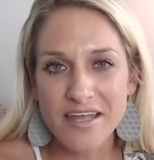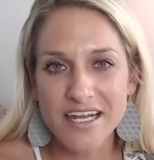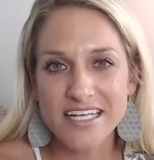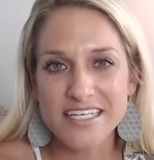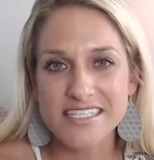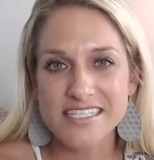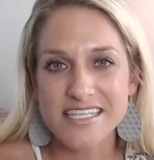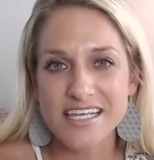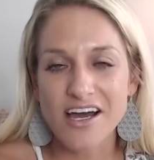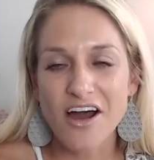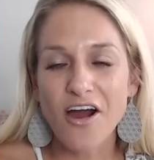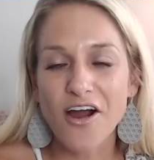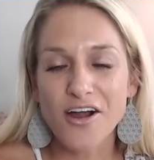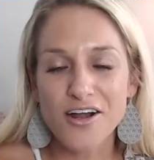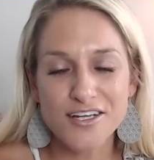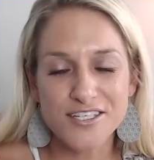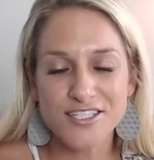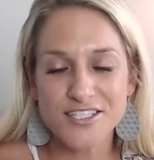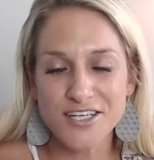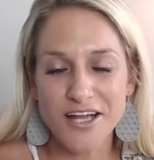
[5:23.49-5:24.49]
that is the
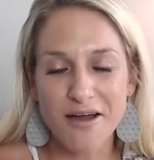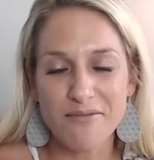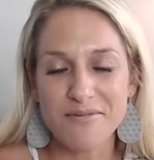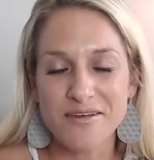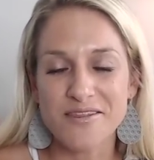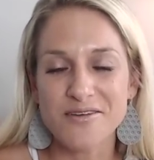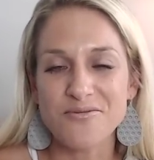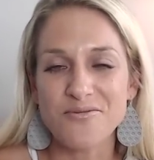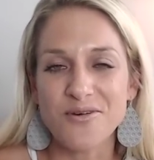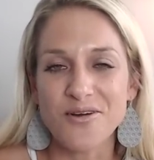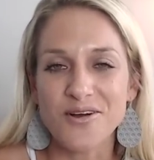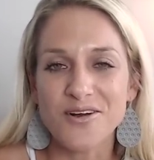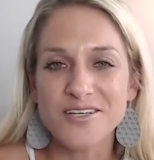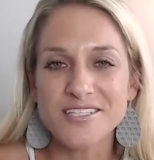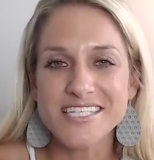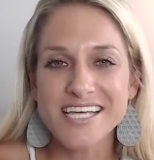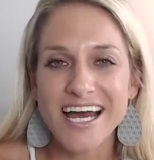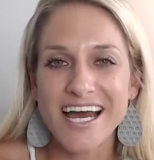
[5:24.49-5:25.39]
hardest job in the world,